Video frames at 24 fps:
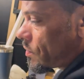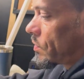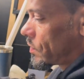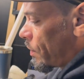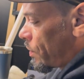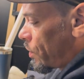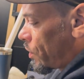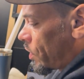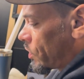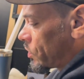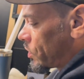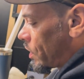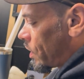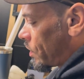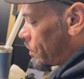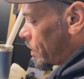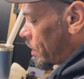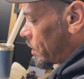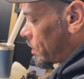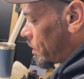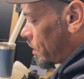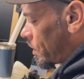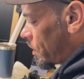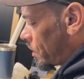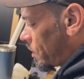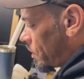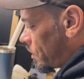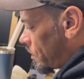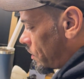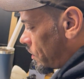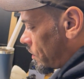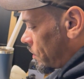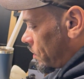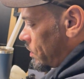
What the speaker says: I'm gonna pause that right there.